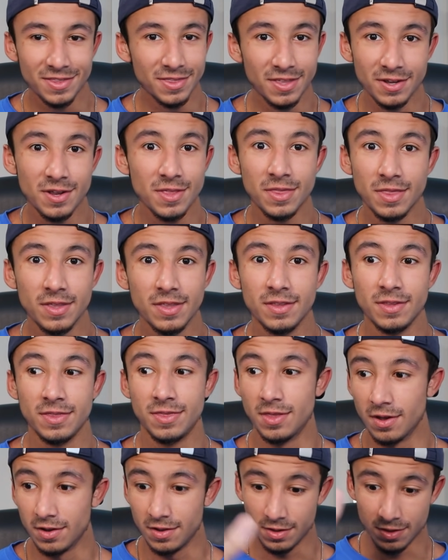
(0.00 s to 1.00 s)

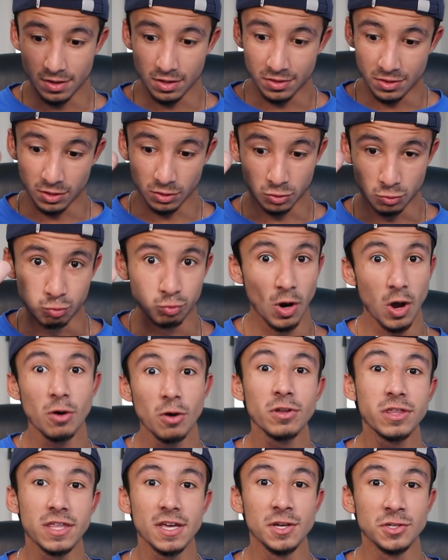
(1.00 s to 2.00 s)
the
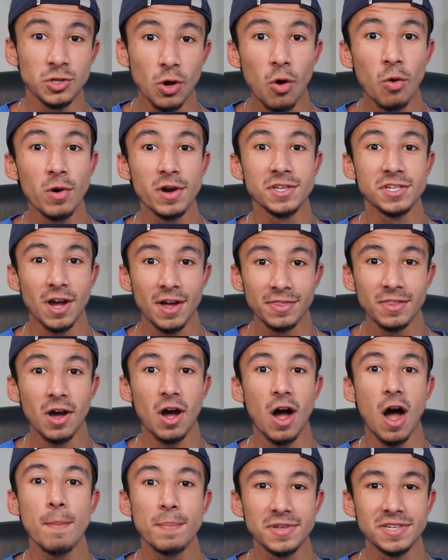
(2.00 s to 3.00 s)
growth is always on the
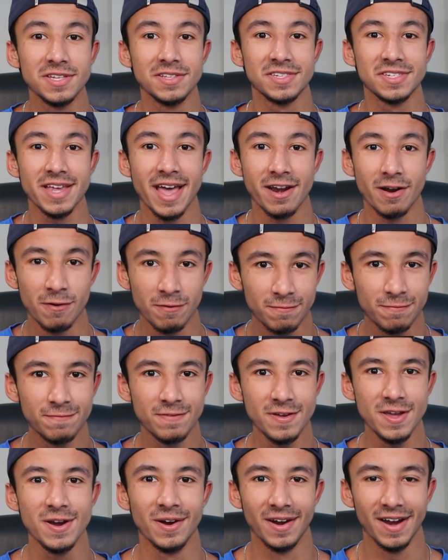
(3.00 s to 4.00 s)
opposite side of
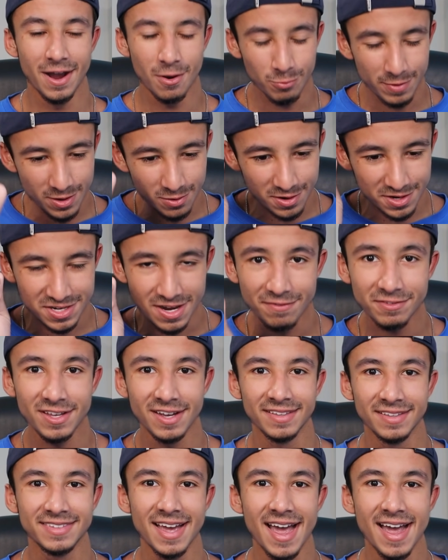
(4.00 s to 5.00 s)
fear, and we always have to
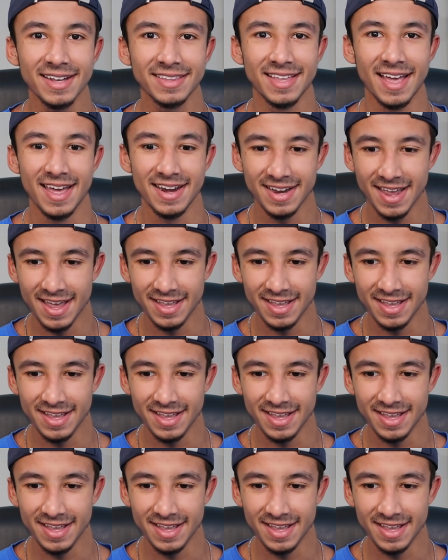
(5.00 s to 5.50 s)
attack that.